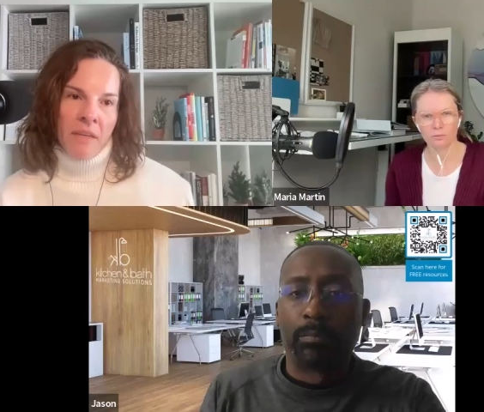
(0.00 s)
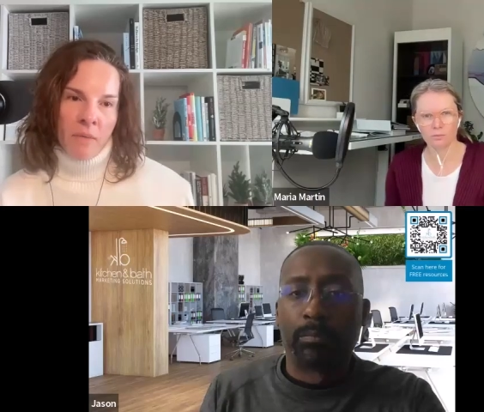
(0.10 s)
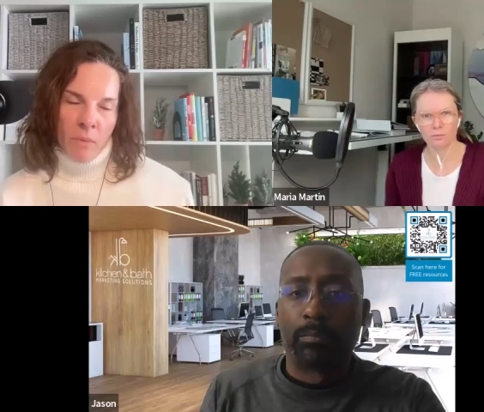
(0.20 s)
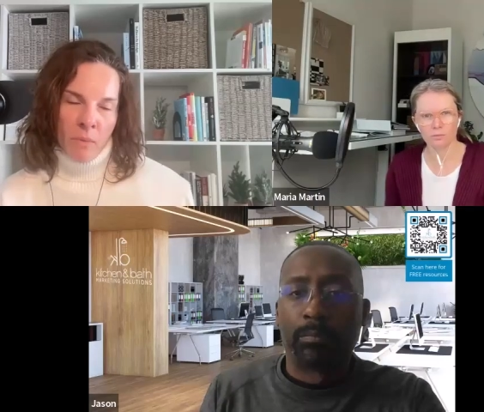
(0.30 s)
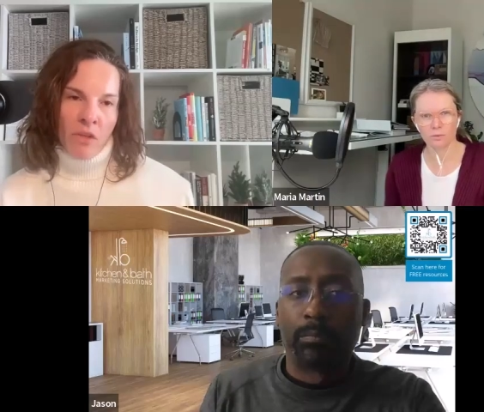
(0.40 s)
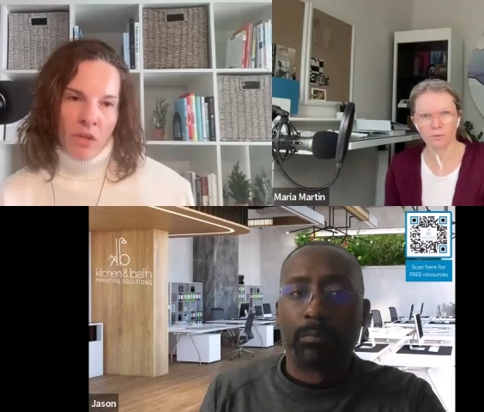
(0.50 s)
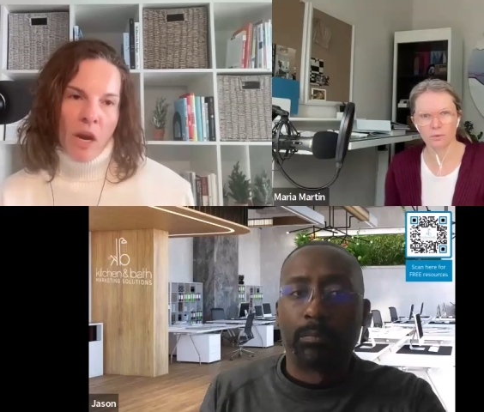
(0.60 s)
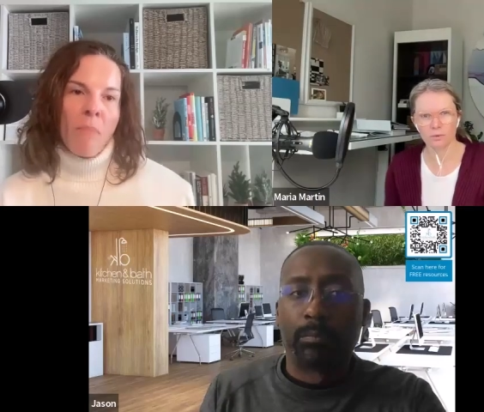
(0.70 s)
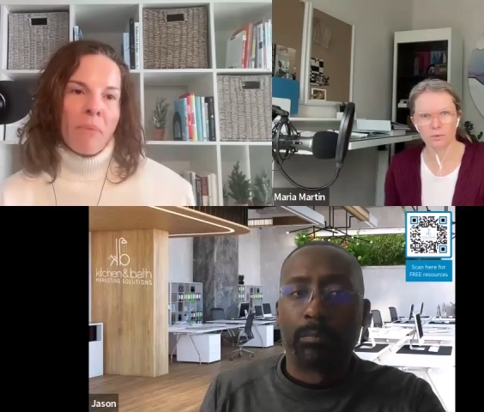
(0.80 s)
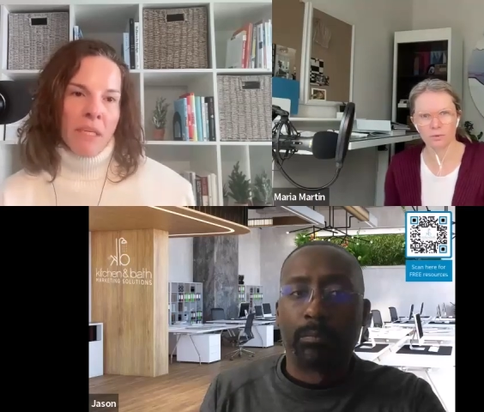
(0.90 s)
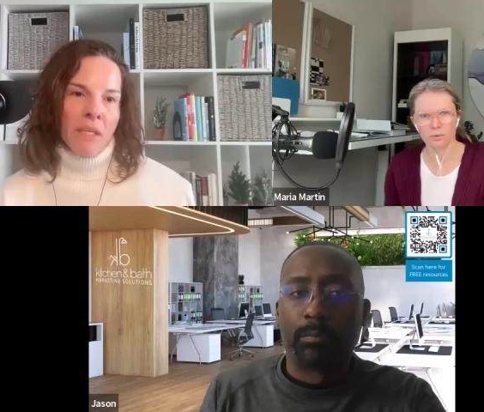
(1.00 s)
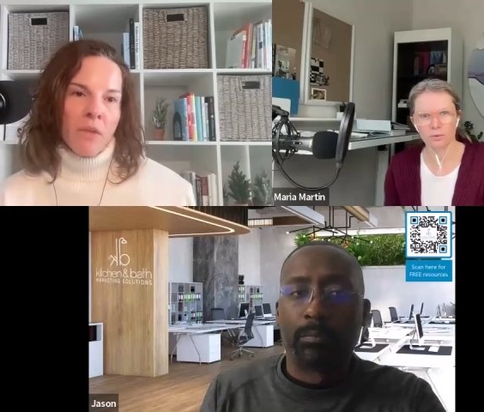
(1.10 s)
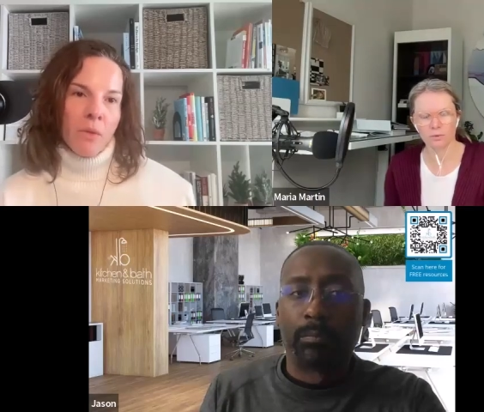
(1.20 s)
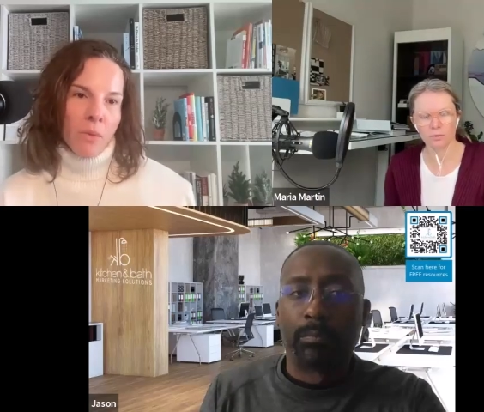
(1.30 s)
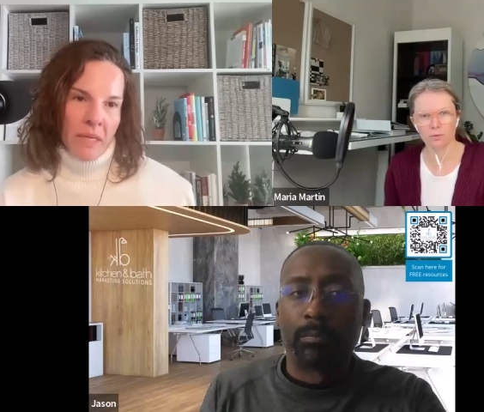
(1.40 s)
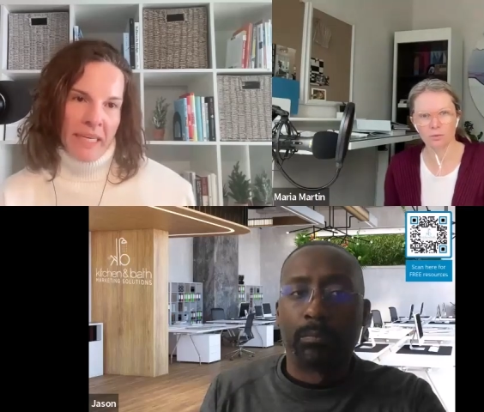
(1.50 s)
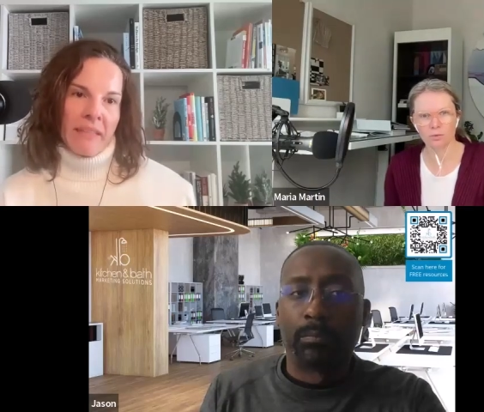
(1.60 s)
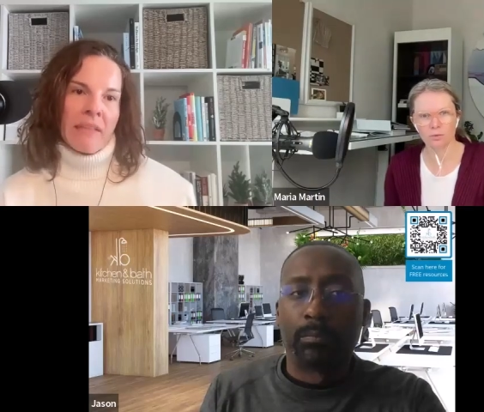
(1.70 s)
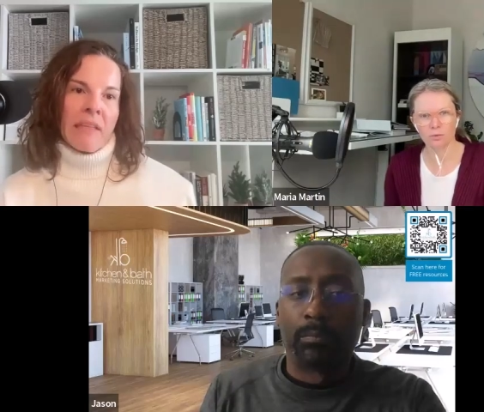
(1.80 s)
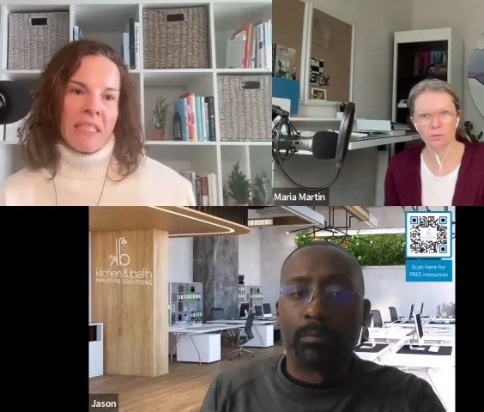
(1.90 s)
Speaker 1: within your company who
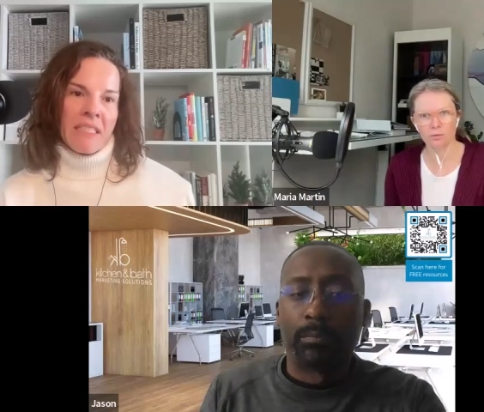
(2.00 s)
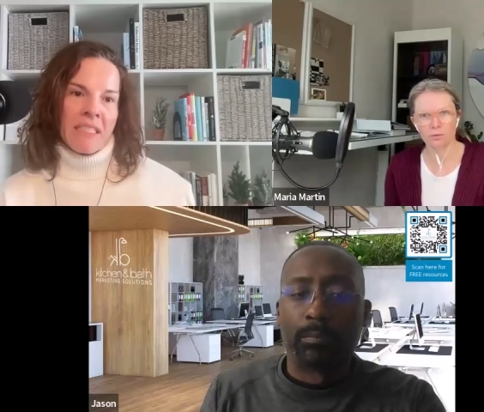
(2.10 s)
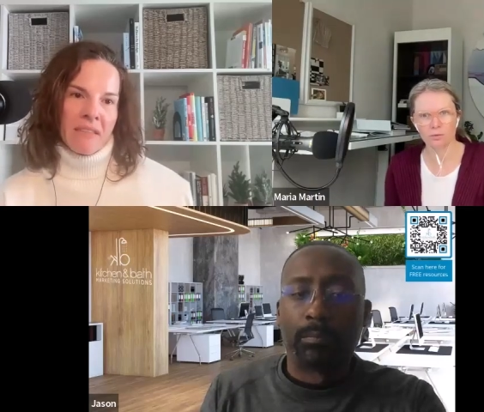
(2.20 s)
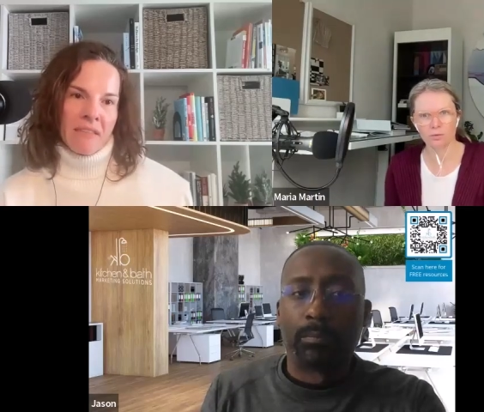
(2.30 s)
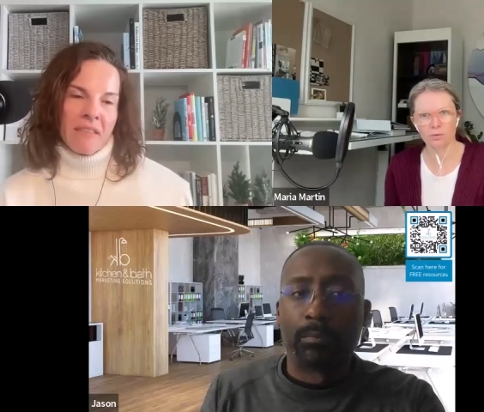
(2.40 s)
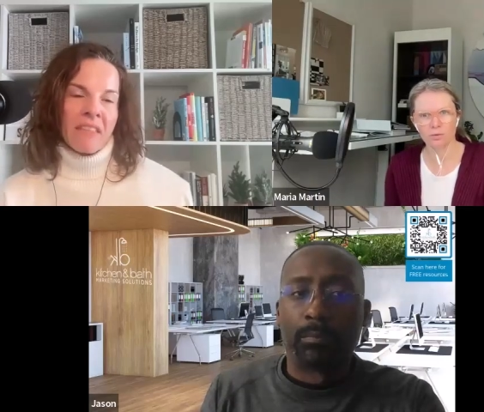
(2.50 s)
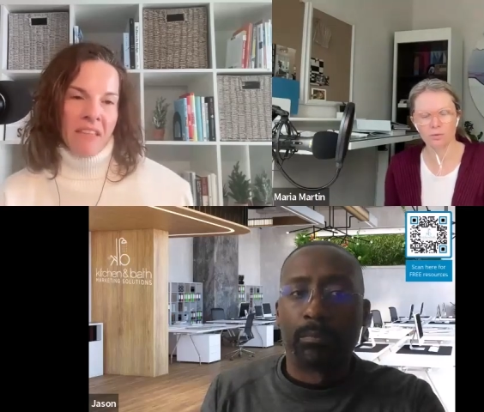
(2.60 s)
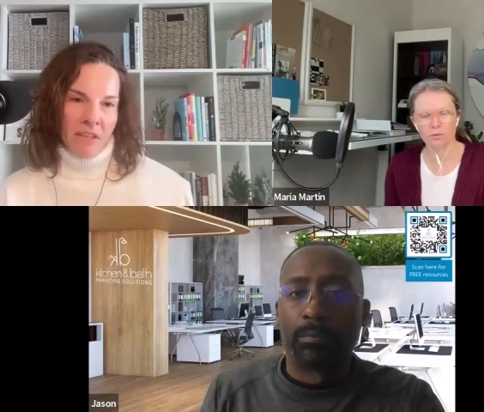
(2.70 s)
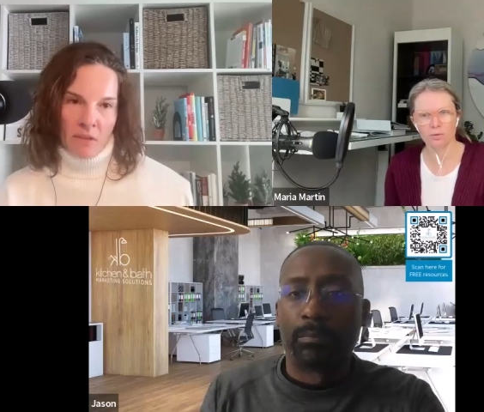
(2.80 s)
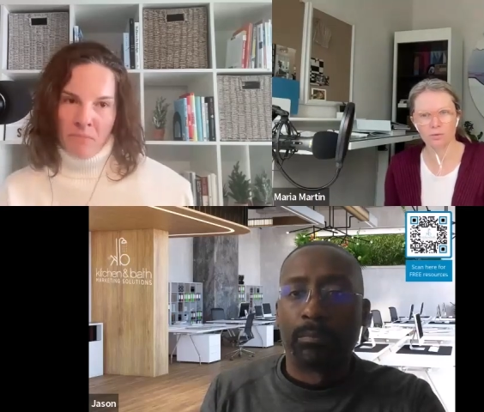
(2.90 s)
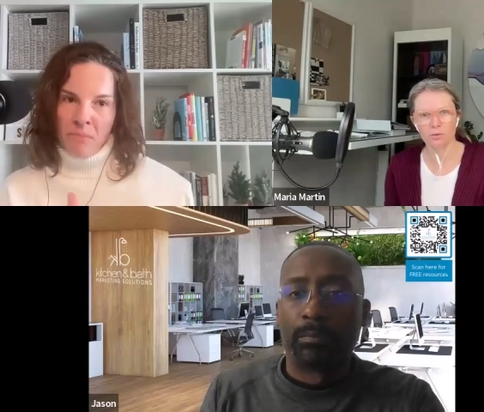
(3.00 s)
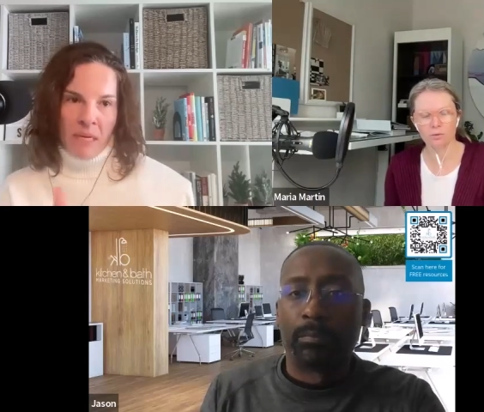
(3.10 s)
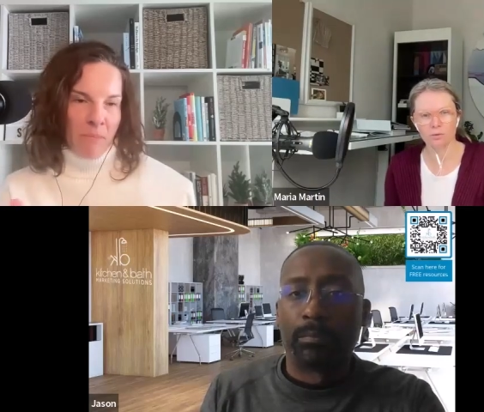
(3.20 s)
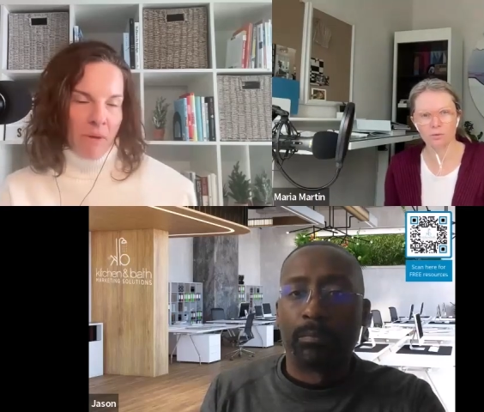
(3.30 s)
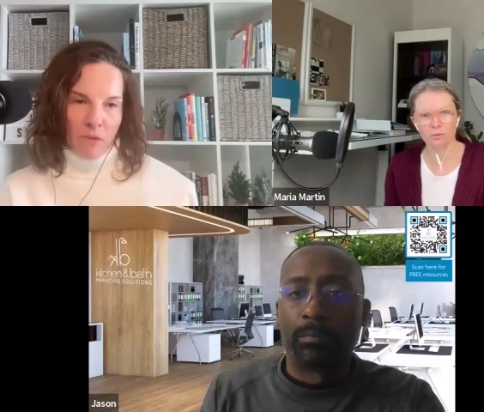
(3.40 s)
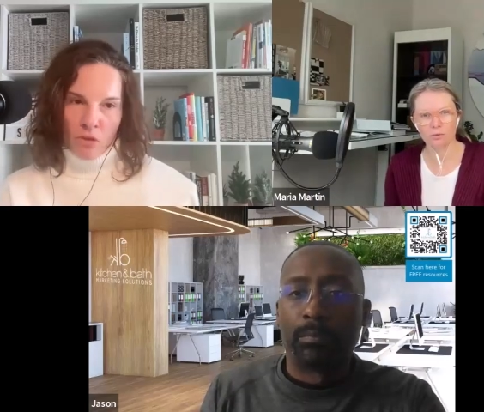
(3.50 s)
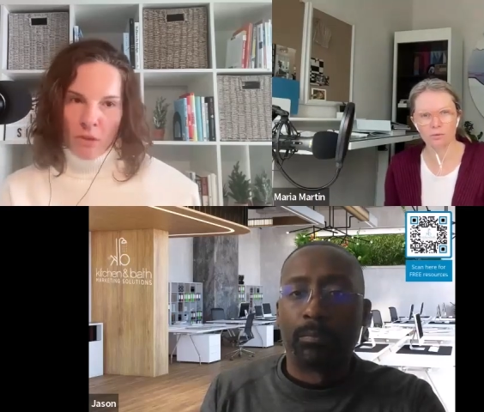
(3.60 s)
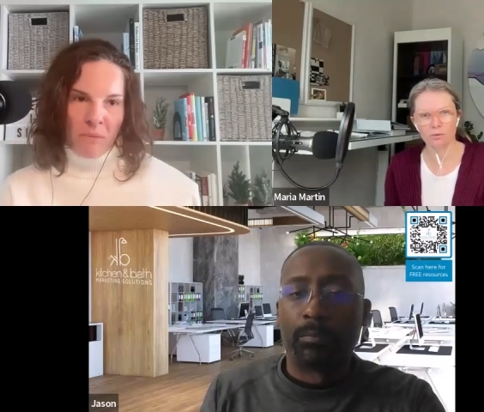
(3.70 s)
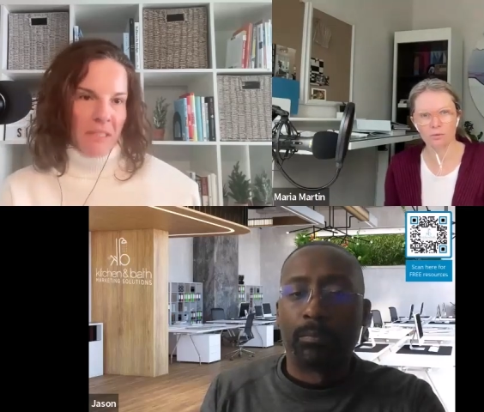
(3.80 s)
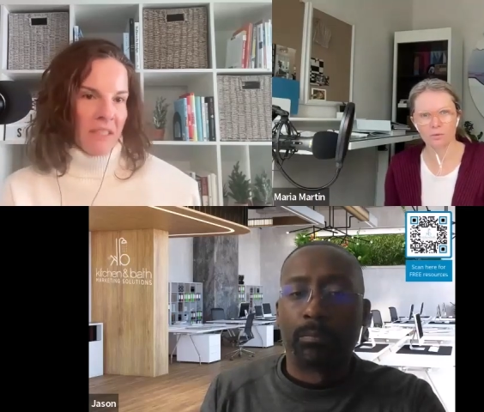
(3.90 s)
handles designer brand partnerships,